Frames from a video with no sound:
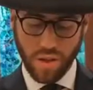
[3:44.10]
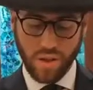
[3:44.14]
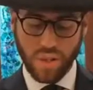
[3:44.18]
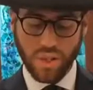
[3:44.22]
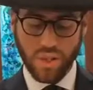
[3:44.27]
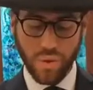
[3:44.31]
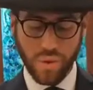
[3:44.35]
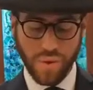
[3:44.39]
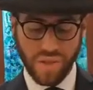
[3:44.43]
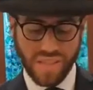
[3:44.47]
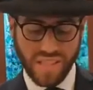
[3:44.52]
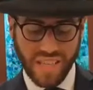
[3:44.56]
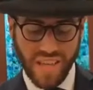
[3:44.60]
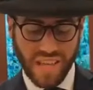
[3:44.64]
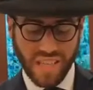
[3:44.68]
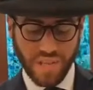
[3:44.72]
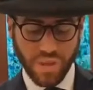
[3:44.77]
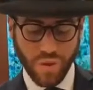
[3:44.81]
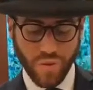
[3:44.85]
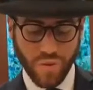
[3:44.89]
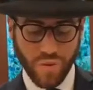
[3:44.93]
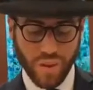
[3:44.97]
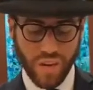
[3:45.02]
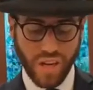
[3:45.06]
So he says
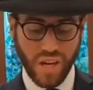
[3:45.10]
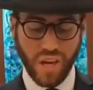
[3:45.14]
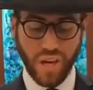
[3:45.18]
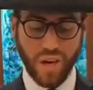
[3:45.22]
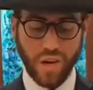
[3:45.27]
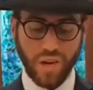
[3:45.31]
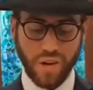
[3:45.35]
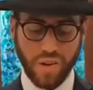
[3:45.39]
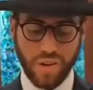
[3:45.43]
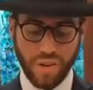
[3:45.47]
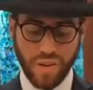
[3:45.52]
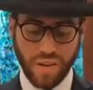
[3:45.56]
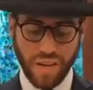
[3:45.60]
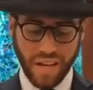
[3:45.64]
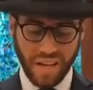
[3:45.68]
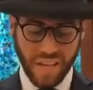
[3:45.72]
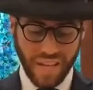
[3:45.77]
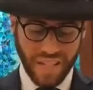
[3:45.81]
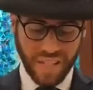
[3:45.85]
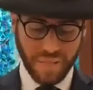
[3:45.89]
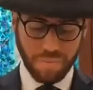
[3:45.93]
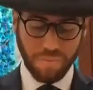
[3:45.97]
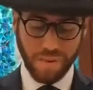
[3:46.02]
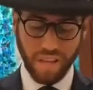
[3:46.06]
over here, and he
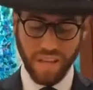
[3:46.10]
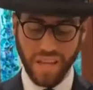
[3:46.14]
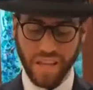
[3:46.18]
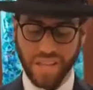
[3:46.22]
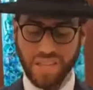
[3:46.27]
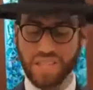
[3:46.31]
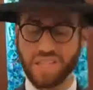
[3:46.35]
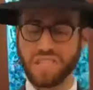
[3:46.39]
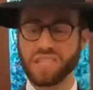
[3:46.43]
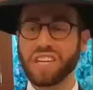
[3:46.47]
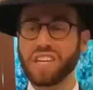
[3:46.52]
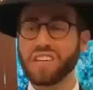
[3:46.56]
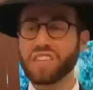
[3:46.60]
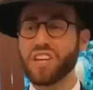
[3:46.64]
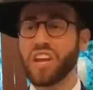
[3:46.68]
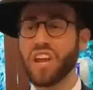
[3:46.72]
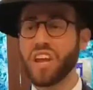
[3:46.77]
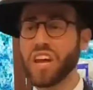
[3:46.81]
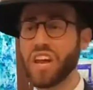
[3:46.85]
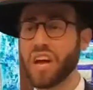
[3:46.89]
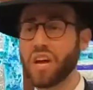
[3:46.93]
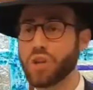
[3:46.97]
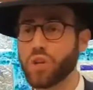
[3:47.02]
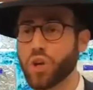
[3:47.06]
explains that
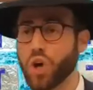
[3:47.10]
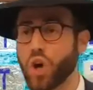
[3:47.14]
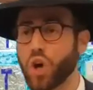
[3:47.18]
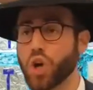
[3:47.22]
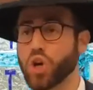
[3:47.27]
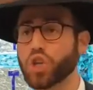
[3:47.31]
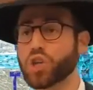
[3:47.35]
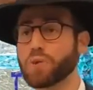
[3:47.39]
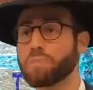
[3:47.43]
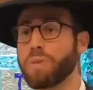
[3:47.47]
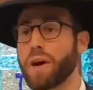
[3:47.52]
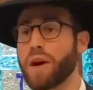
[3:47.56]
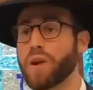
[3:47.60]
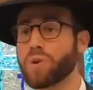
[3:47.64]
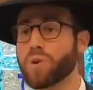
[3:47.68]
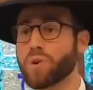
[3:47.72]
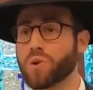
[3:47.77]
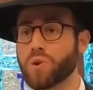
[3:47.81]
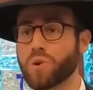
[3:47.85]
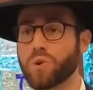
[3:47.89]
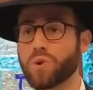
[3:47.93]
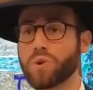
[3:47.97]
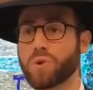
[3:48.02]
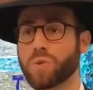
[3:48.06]
kadosh Baruch
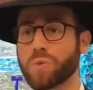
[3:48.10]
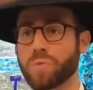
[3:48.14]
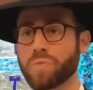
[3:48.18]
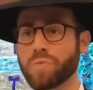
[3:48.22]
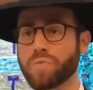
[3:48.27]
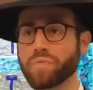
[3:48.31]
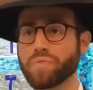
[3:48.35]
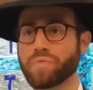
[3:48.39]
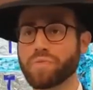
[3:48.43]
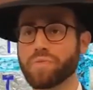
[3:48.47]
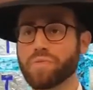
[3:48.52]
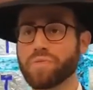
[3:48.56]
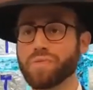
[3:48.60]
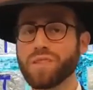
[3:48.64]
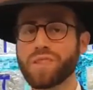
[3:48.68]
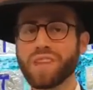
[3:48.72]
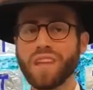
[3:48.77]
Hu